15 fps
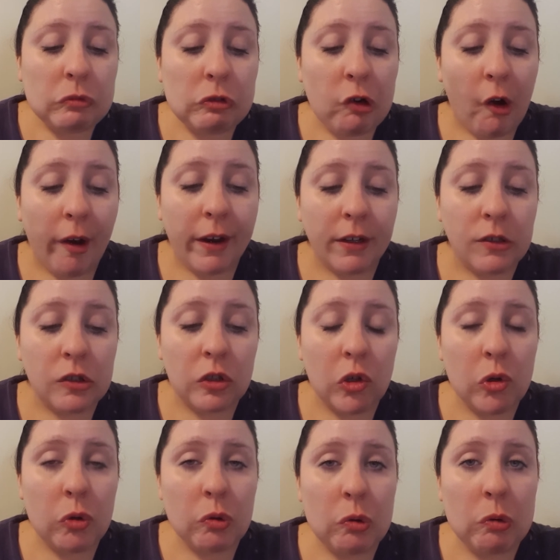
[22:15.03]
trying
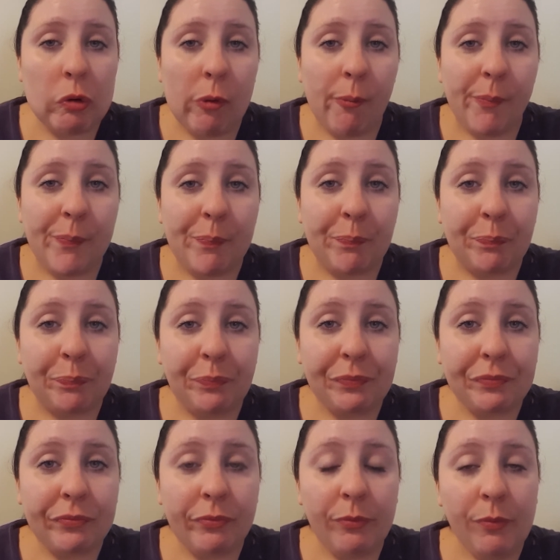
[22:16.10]
to
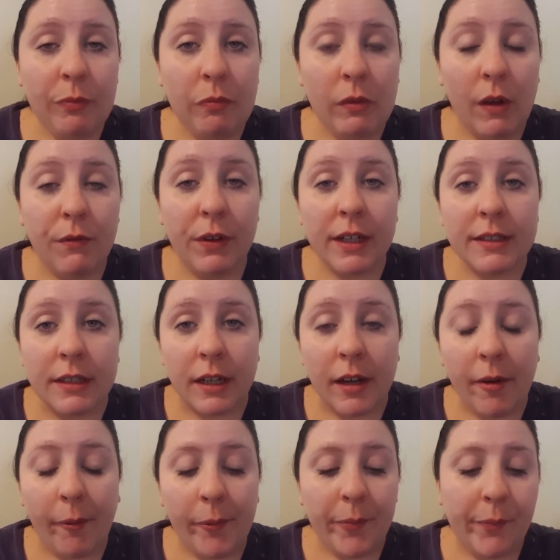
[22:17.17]
fix it,
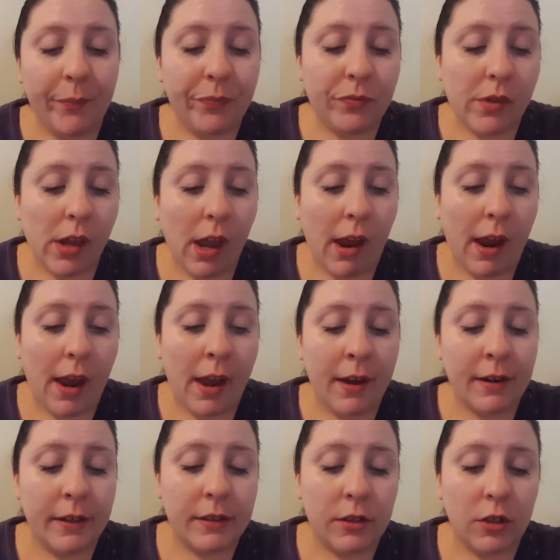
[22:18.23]

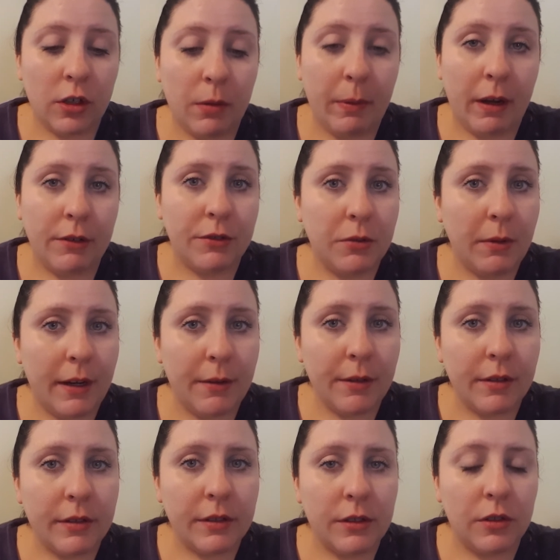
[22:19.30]
and it took about two
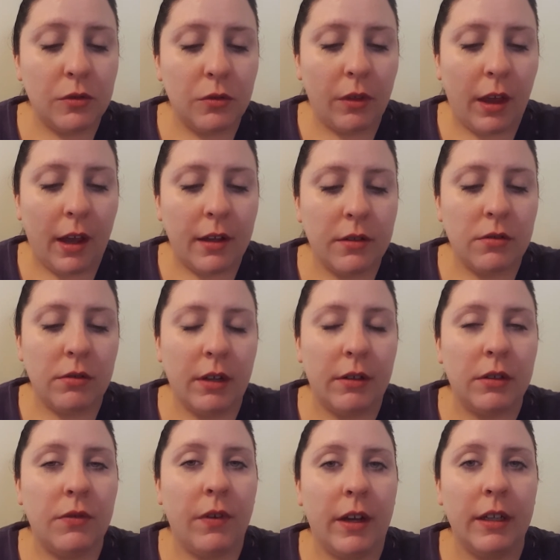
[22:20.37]
hours to do that. So
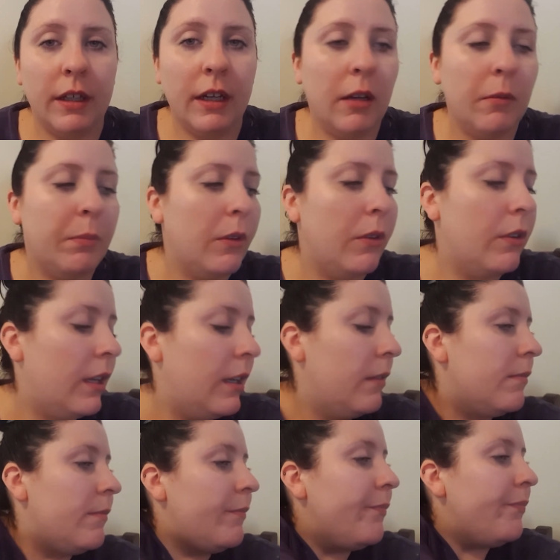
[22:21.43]
now it's finally
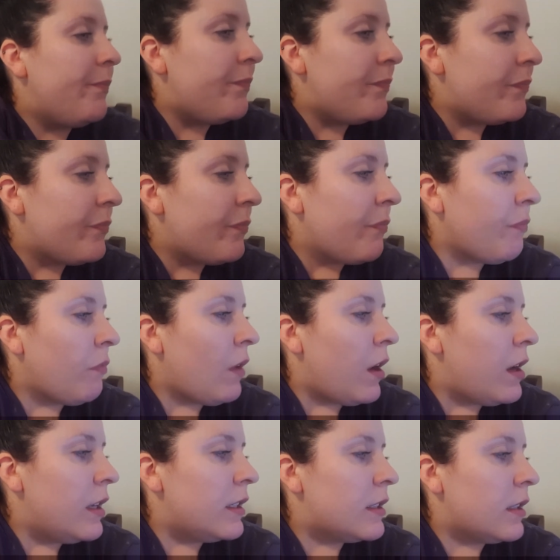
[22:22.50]
uploading.
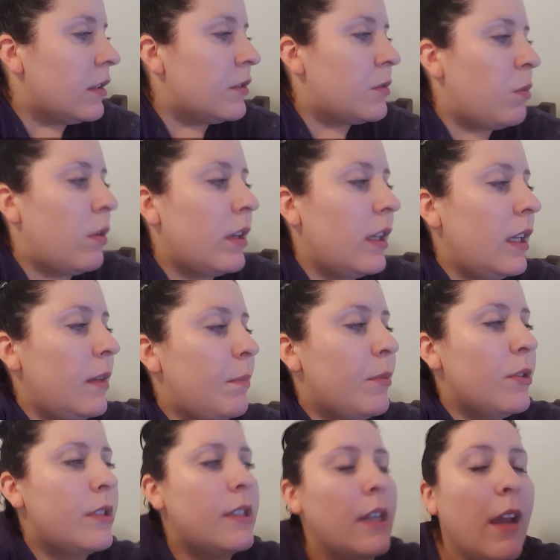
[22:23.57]
It's on twenty-eight
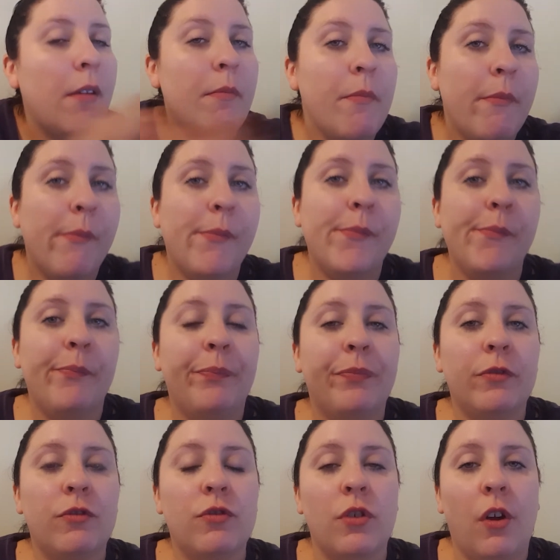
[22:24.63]
percent.
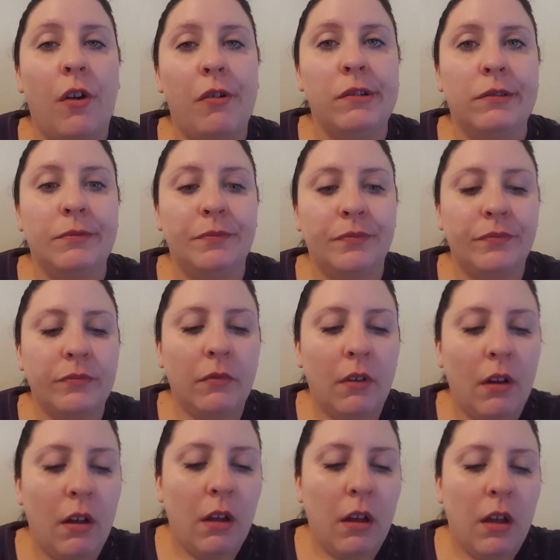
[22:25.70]
So
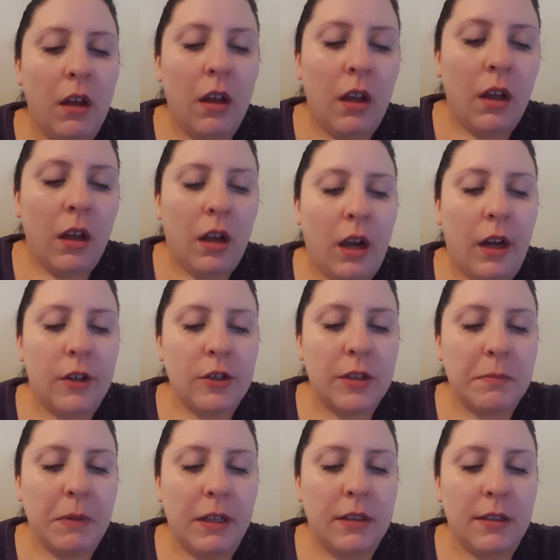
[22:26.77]
I
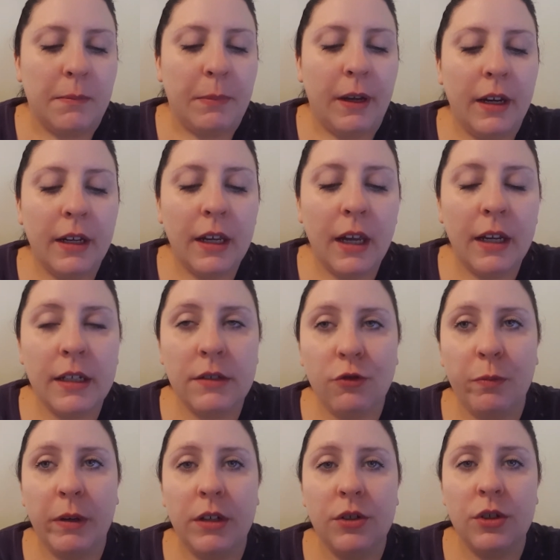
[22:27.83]
just made some pancakes
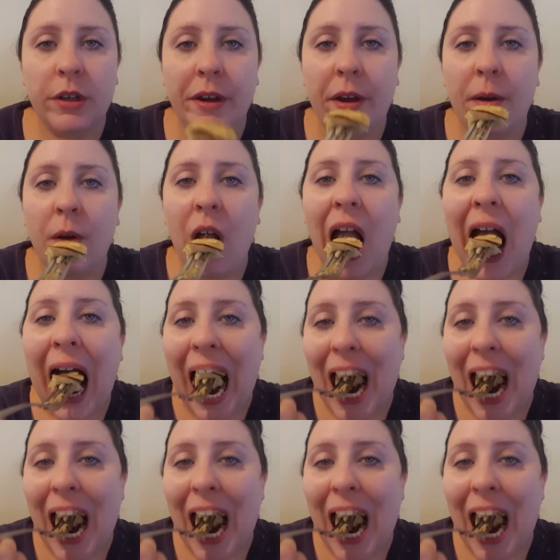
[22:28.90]
for me and Gio.